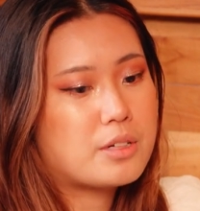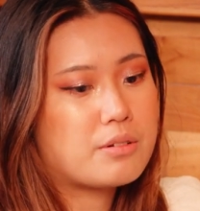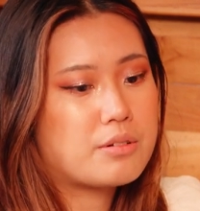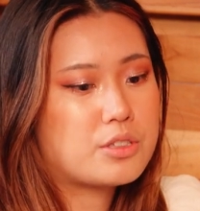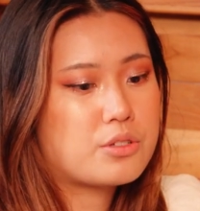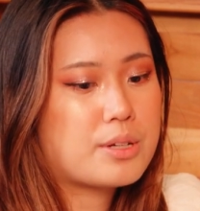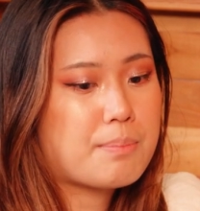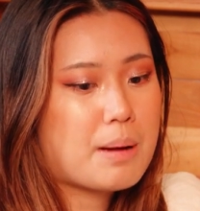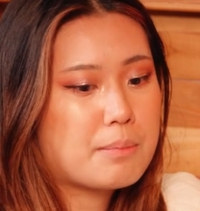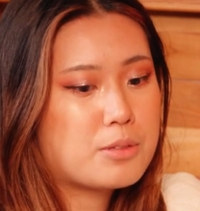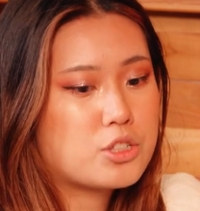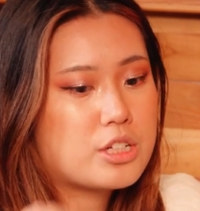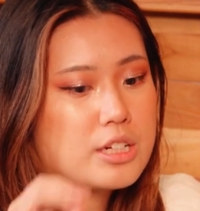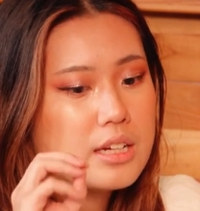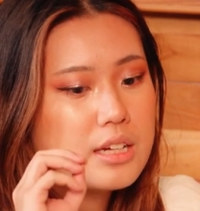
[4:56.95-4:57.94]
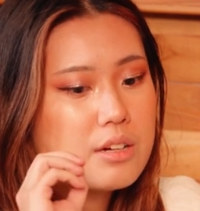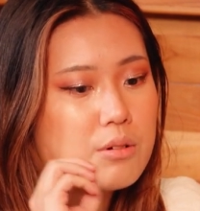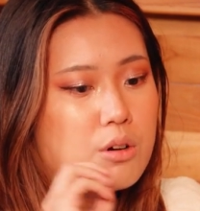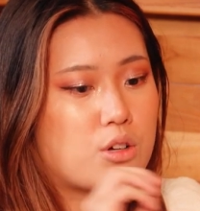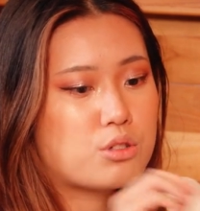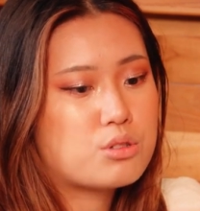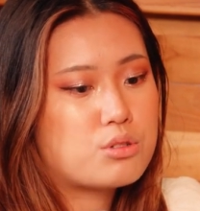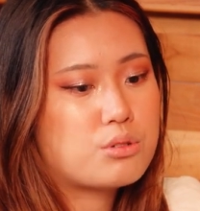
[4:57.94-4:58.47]
They were doing publishing, and they were
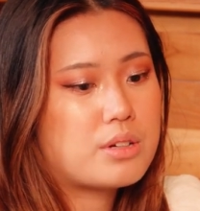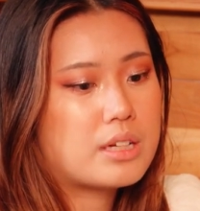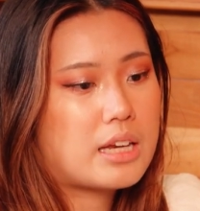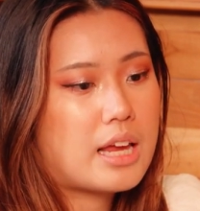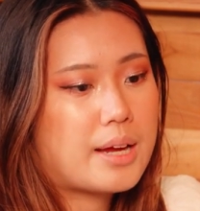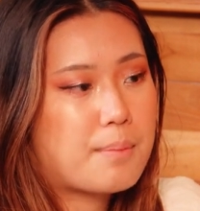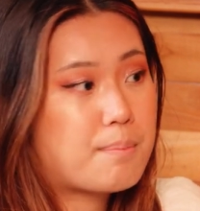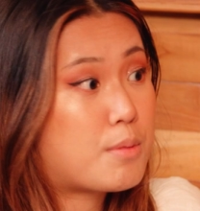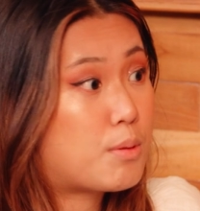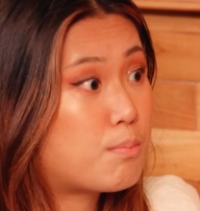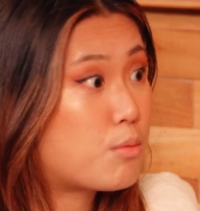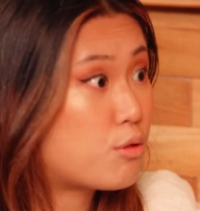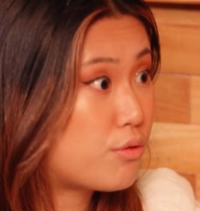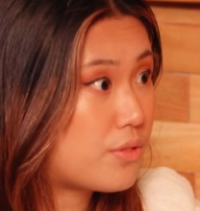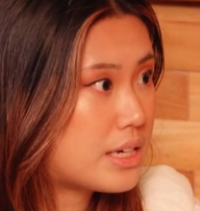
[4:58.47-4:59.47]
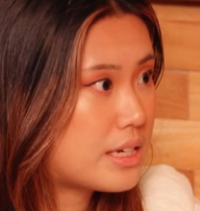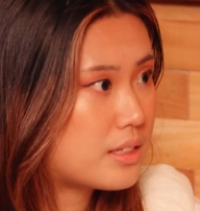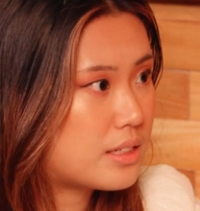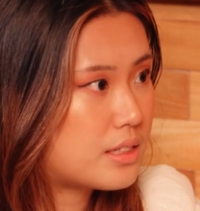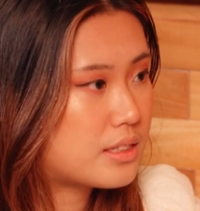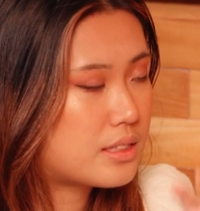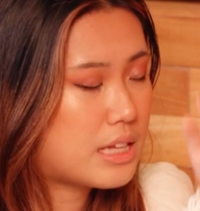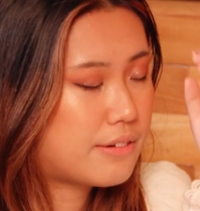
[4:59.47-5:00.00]
also doing like movies
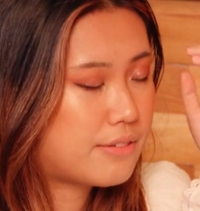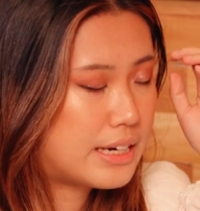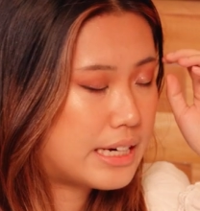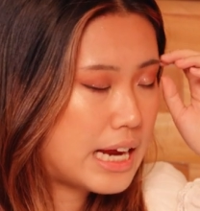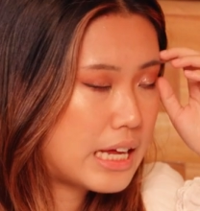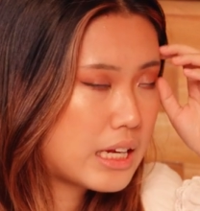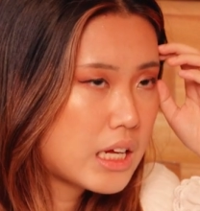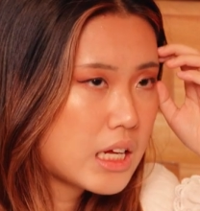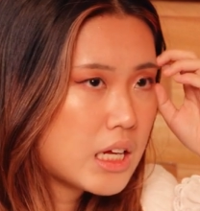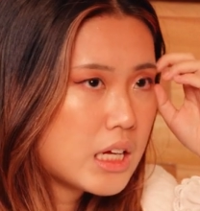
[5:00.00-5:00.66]
and stuff like that.